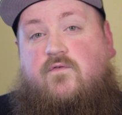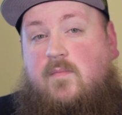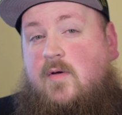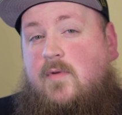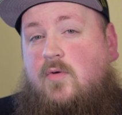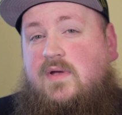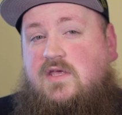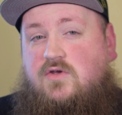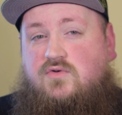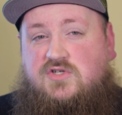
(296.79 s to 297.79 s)
From the moment
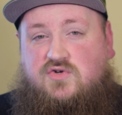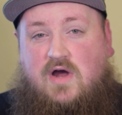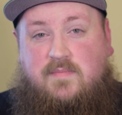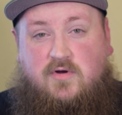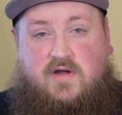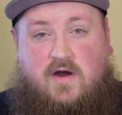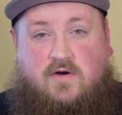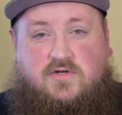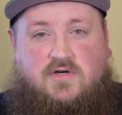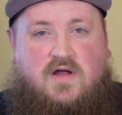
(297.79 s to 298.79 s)
you describe your
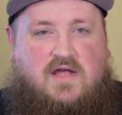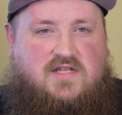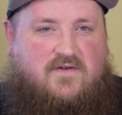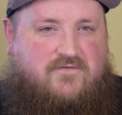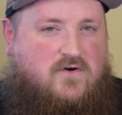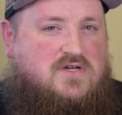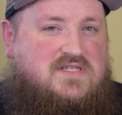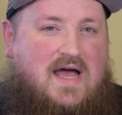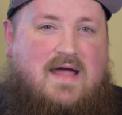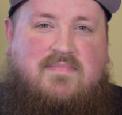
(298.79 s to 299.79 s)
character to the first
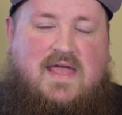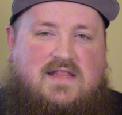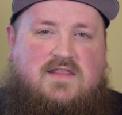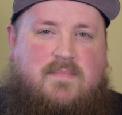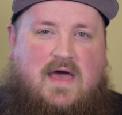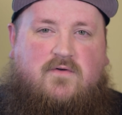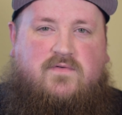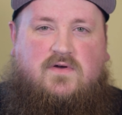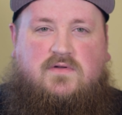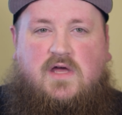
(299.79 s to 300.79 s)
time they the
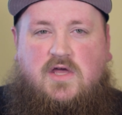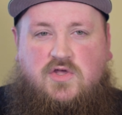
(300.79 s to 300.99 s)
battlefield,